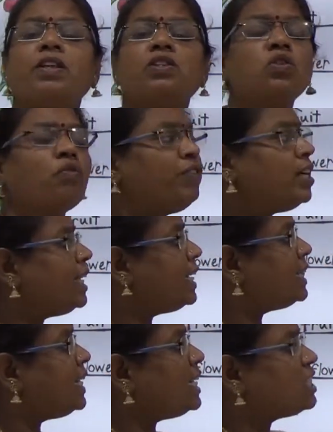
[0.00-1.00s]
So we
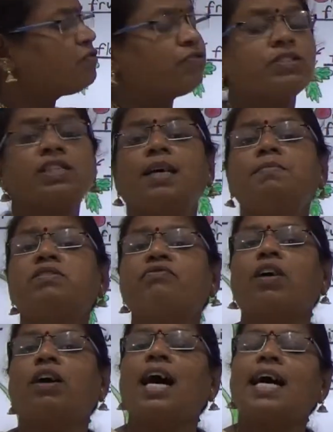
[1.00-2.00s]
eat these stems
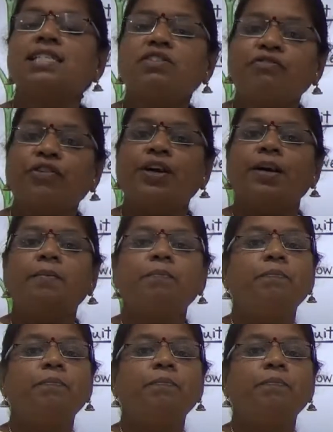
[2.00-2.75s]
as a food